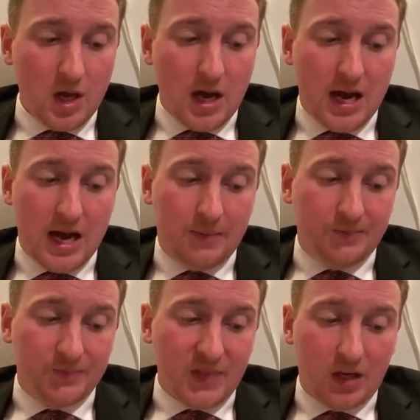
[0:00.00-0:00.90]

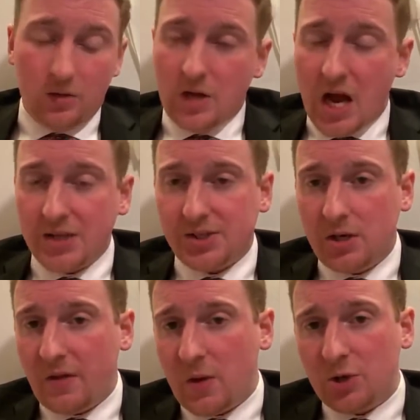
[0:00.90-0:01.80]
Um, and Lugansk, you
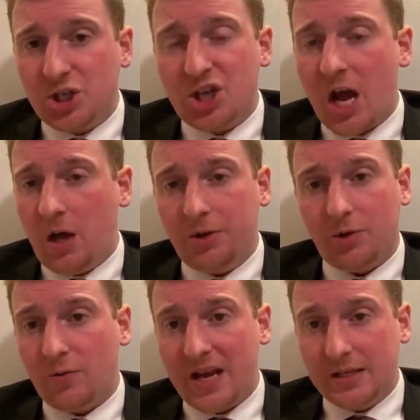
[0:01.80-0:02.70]
know, they were shelled
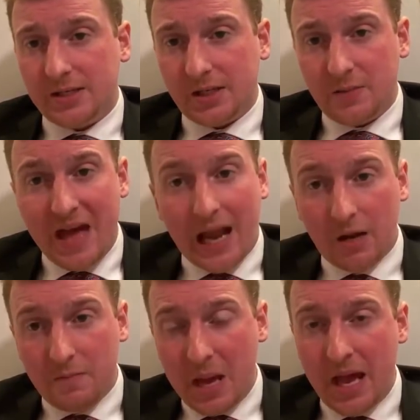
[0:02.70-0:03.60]
horrendously back
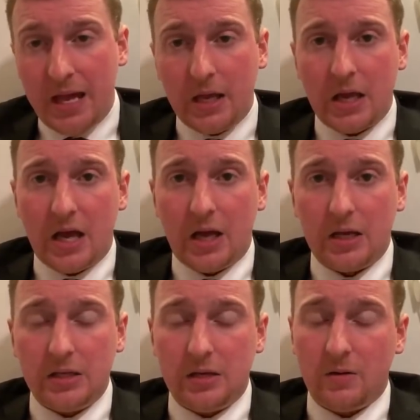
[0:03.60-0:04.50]
in May. Uh,
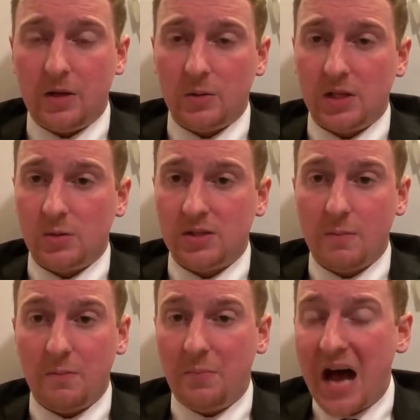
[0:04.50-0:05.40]
you know, there, there was
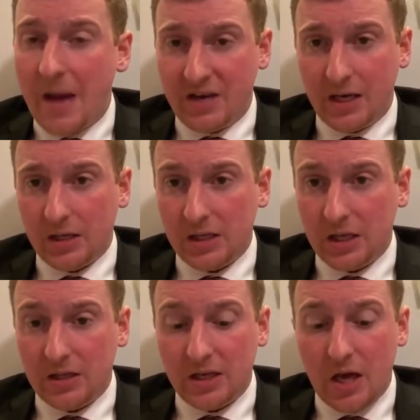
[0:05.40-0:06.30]
bombing
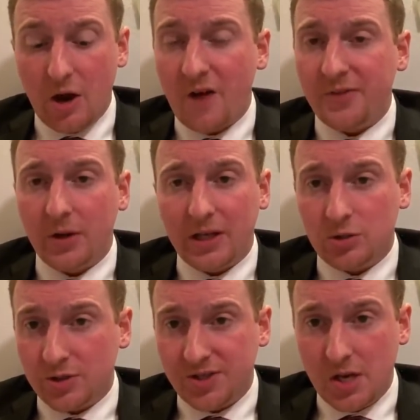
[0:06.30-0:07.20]
that, that cut off their
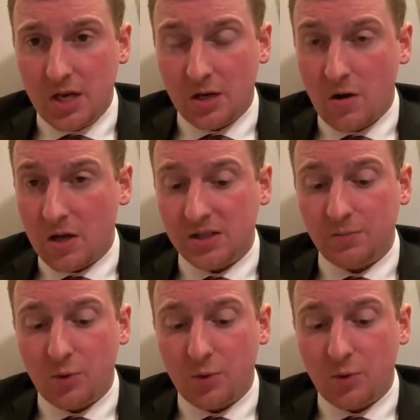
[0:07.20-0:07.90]
electricity and caused some